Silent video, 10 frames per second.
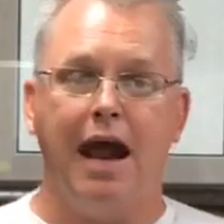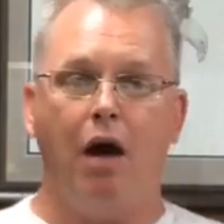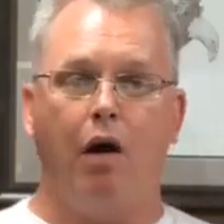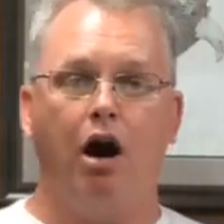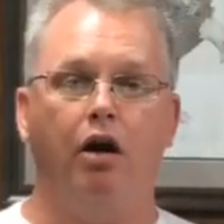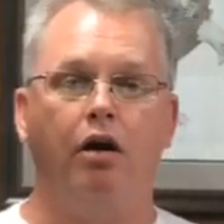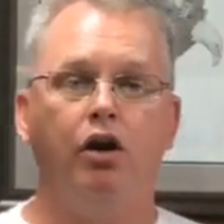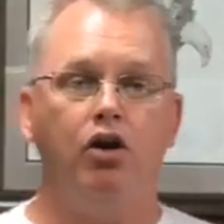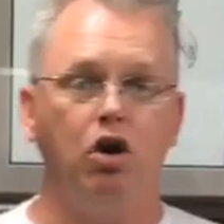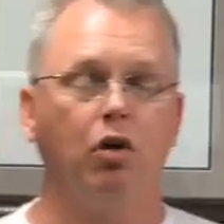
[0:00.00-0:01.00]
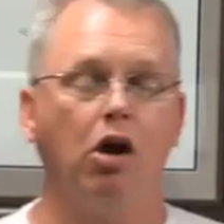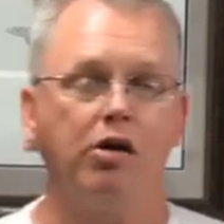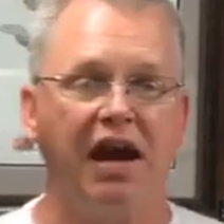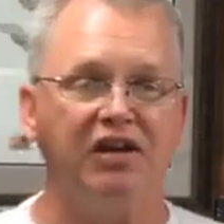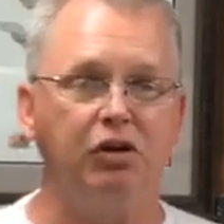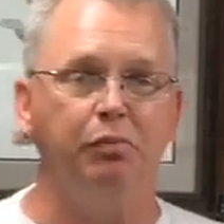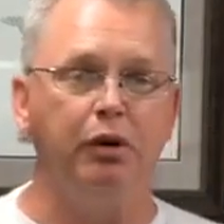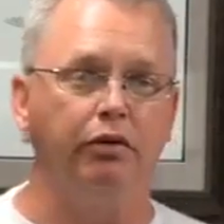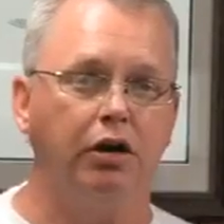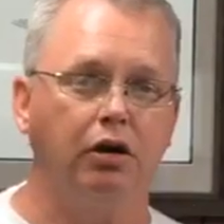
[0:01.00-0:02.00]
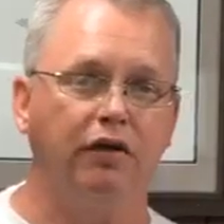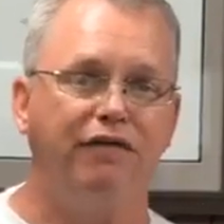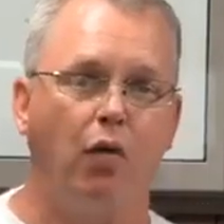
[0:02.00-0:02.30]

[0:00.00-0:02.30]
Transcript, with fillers: Now our new location, built nearly